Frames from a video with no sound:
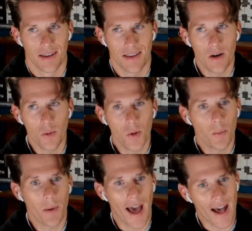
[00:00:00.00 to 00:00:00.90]
They don't
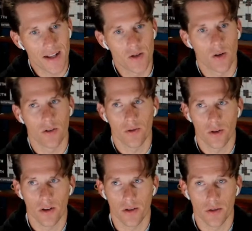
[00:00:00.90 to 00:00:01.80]
put pads on
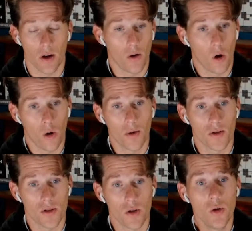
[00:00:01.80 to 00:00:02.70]
for
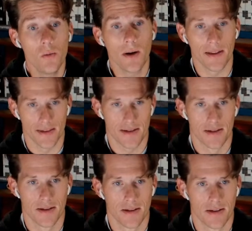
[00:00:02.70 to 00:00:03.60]
almost 2 months.